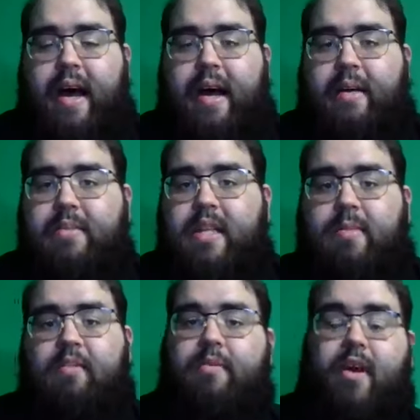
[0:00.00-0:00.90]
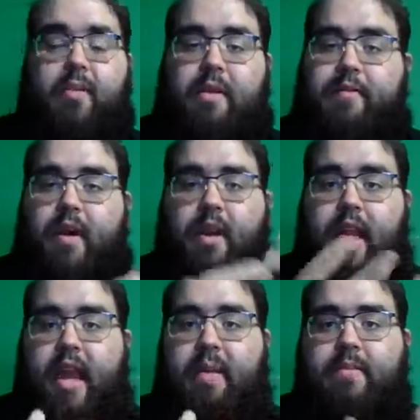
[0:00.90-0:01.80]
Some of them are going to be fun
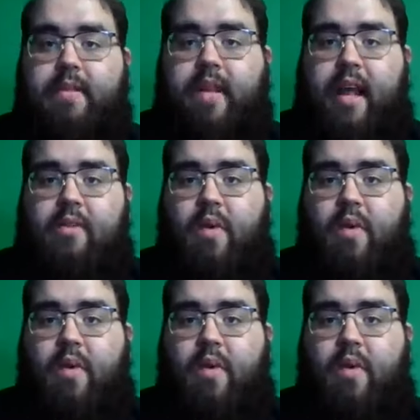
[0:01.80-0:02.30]
games like